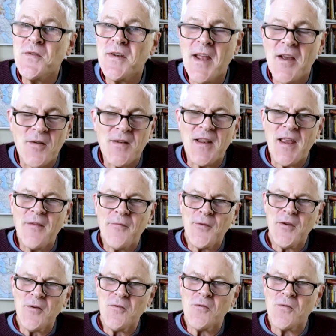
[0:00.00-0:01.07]
now, if
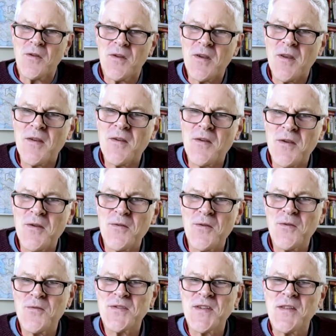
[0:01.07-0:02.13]
you
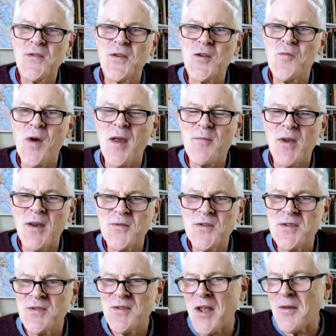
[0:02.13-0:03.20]
said that you might be able
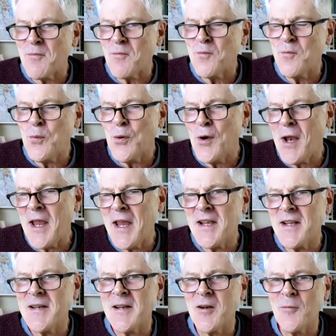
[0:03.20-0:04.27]
to play
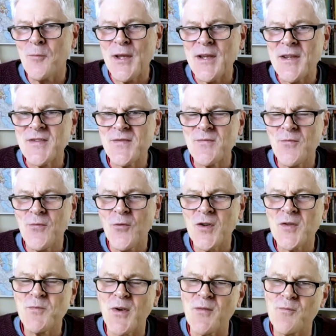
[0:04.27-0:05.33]
a little piece for
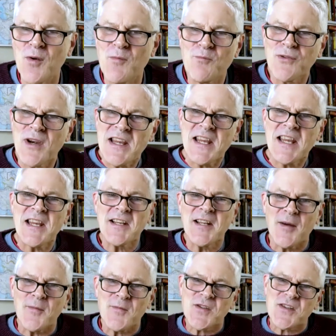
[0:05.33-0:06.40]
us, but breaking it
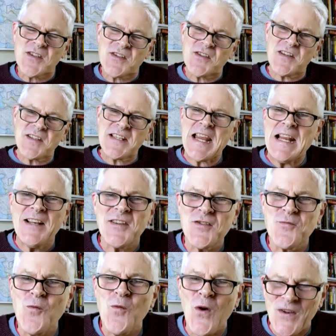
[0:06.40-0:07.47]
up to tell
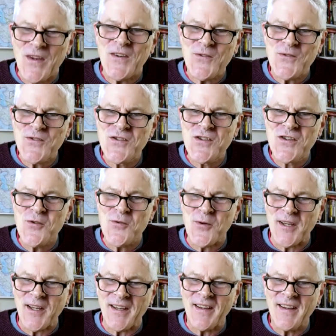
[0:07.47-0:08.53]
us what you're
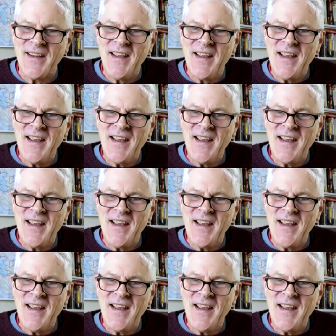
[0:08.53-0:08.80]
doing.